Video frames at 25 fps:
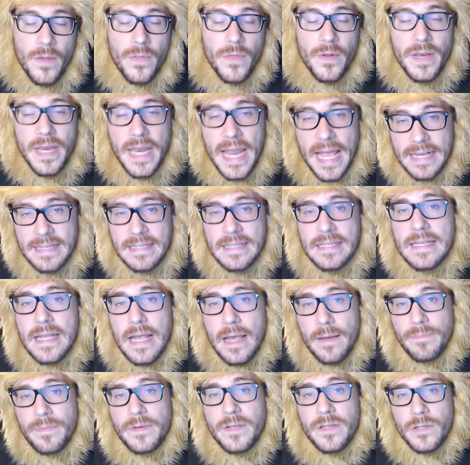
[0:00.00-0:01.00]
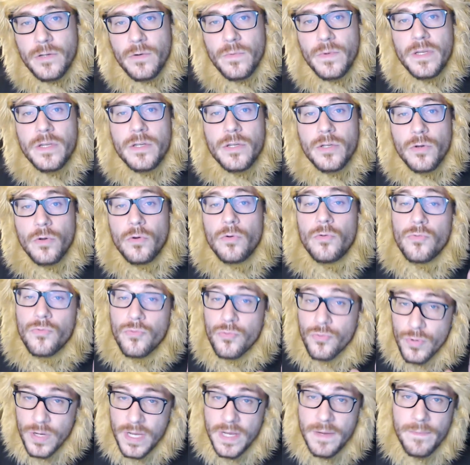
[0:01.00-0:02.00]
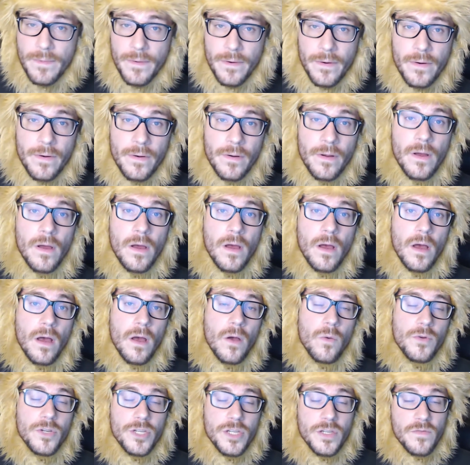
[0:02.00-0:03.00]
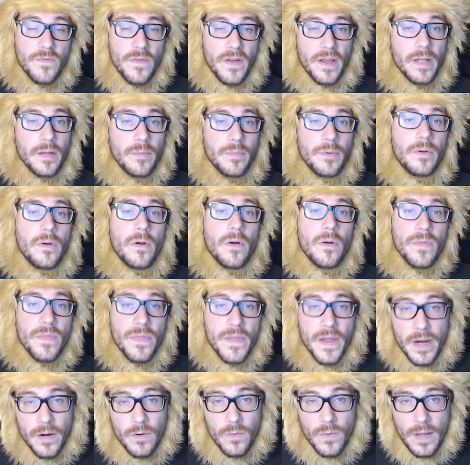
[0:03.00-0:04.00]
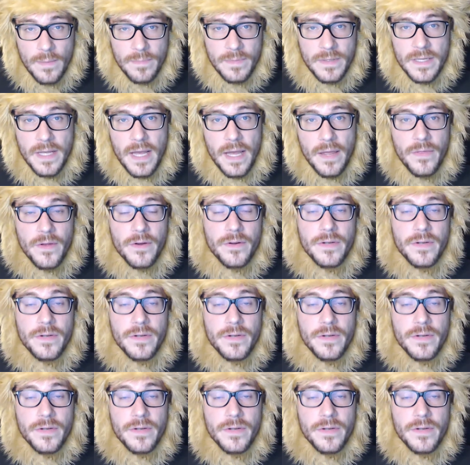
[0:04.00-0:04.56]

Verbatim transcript: The next step is to install Reaper, uh, which is available on their website.